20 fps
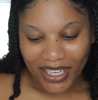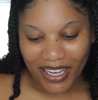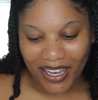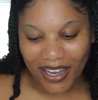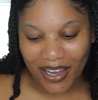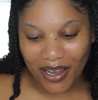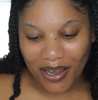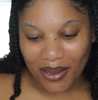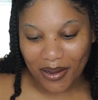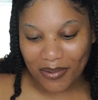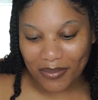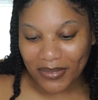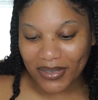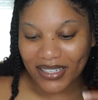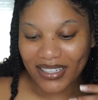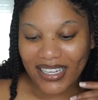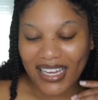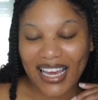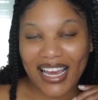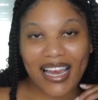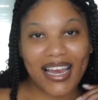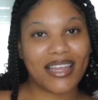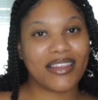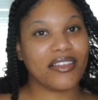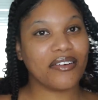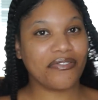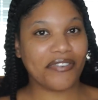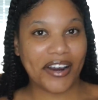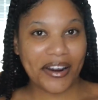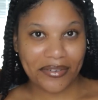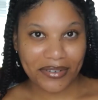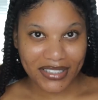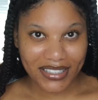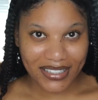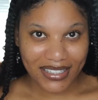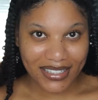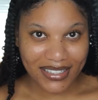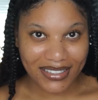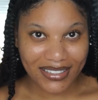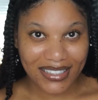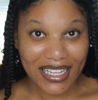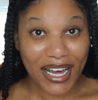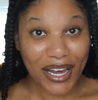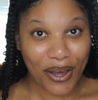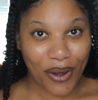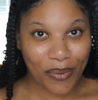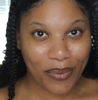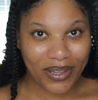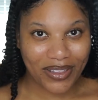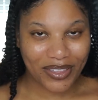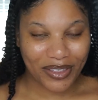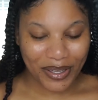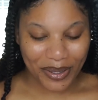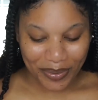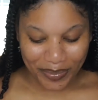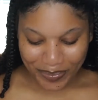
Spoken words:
and the fragrances that go with them.